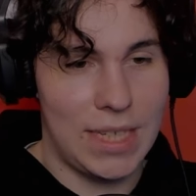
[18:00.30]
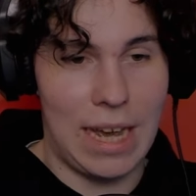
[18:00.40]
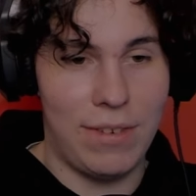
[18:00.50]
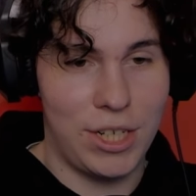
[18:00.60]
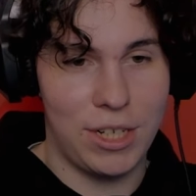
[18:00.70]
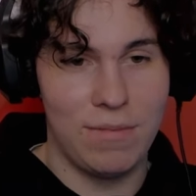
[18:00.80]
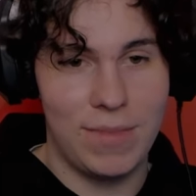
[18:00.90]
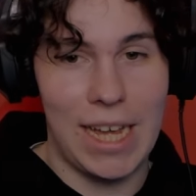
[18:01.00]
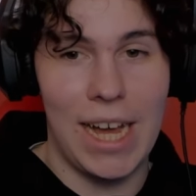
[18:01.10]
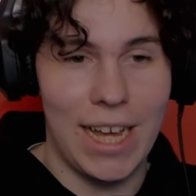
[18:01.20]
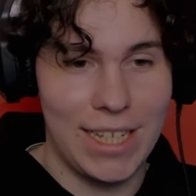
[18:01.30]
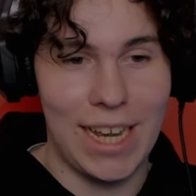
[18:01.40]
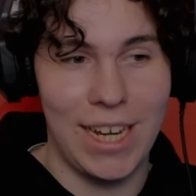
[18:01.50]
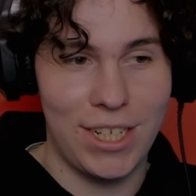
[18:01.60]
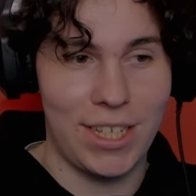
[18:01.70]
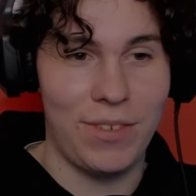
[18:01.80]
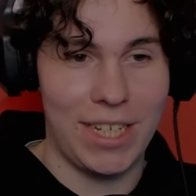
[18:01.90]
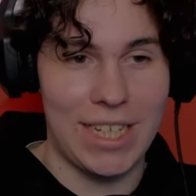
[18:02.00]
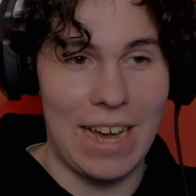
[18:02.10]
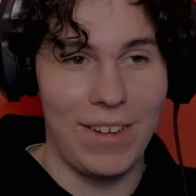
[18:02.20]
Savage. That is actually
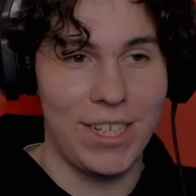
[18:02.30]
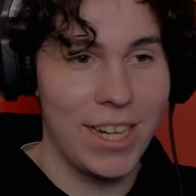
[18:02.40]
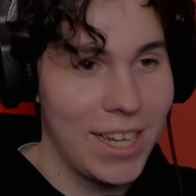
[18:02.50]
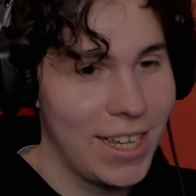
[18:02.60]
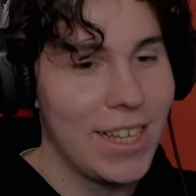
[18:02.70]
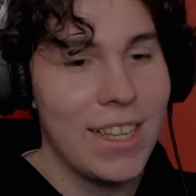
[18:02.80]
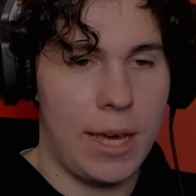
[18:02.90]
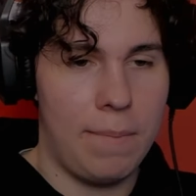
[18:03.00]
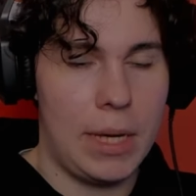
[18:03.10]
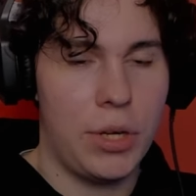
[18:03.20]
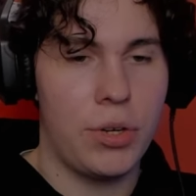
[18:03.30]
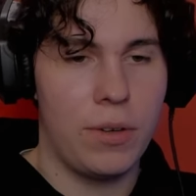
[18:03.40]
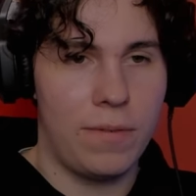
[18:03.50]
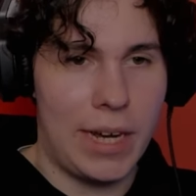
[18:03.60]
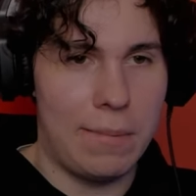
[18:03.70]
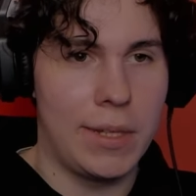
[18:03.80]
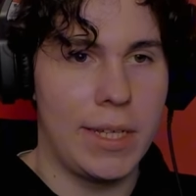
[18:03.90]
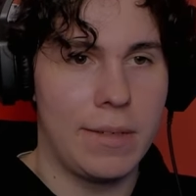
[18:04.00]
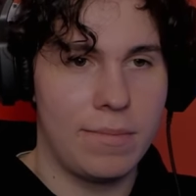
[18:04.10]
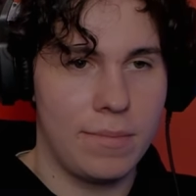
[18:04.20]
really savage. It be your own
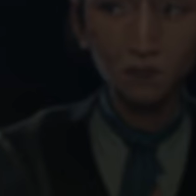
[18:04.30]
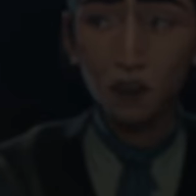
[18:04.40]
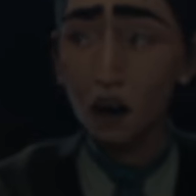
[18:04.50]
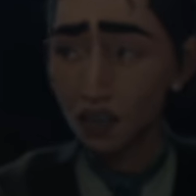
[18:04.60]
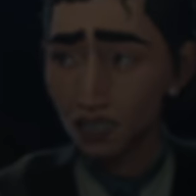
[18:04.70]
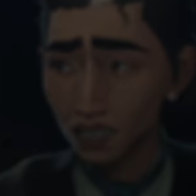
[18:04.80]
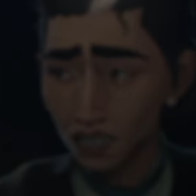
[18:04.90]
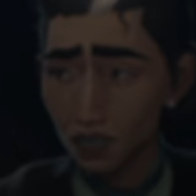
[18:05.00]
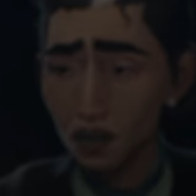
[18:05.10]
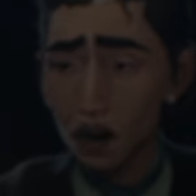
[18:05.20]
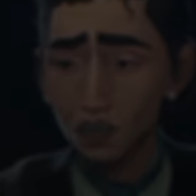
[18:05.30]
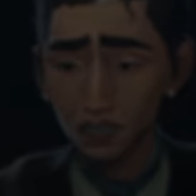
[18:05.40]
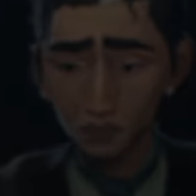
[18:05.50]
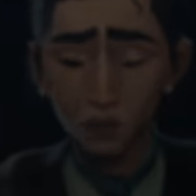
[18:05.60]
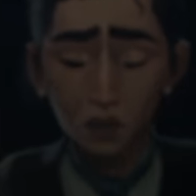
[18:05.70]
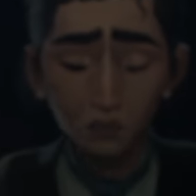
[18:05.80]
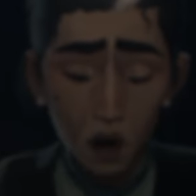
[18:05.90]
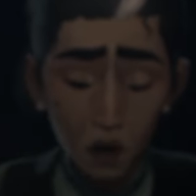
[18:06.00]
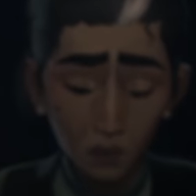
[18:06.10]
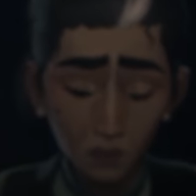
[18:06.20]
family. Please let him come
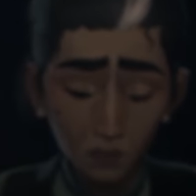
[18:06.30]
home.